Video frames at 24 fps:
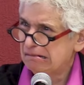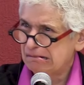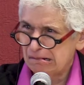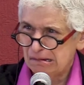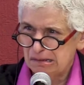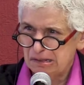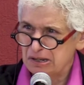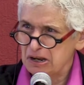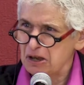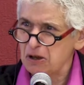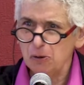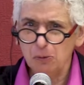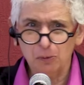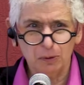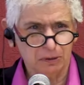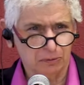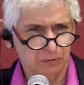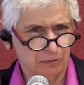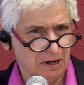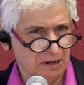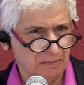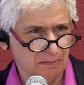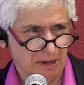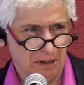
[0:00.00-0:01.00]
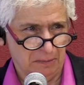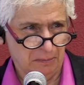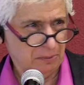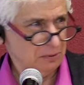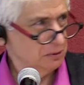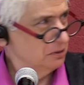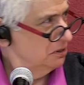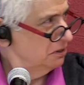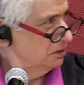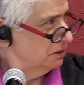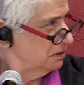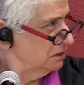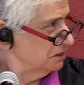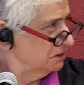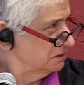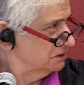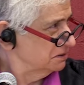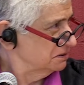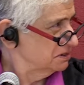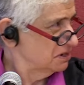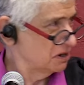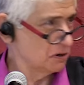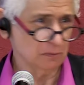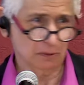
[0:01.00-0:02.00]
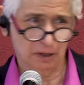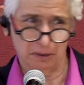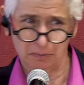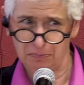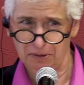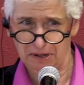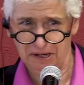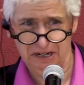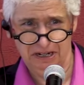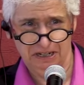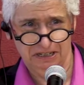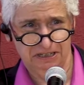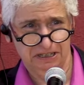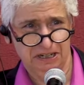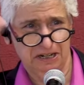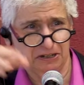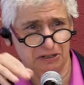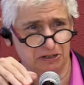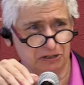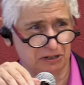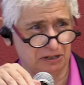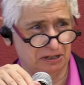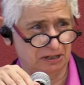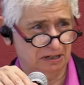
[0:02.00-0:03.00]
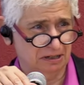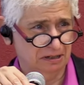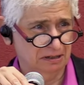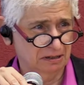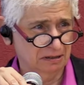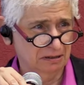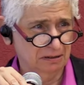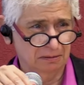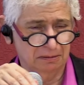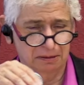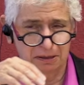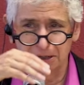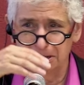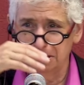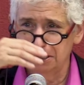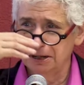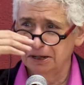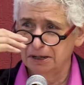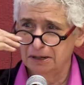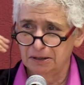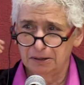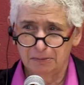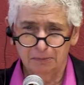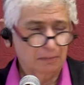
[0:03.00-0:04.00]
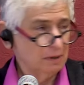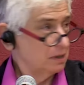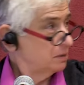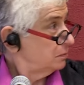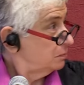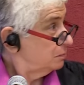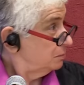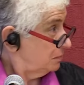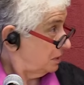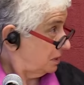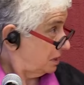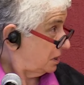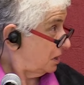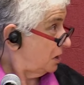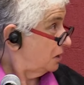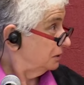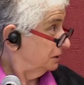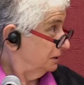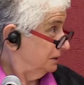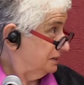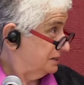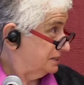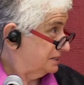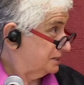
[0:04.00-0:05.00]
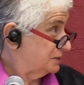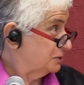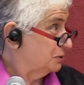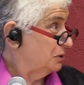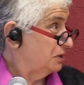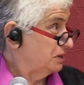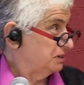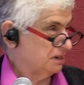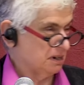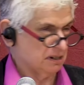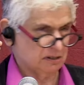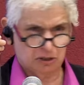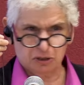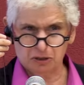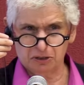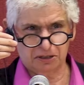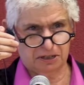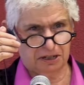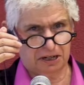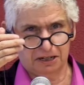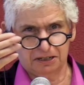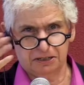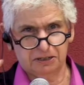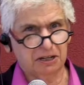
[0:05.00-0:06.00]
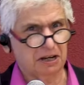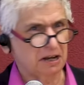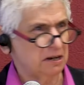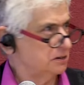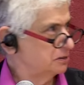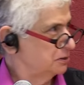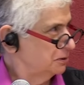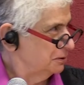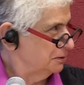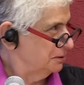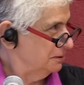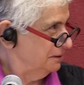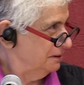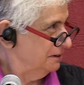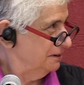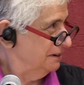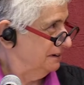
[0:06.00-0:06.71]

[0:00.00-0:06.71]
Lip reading: No one read my book. No one paid attention. My colleagues thought I shouldn't get tenure.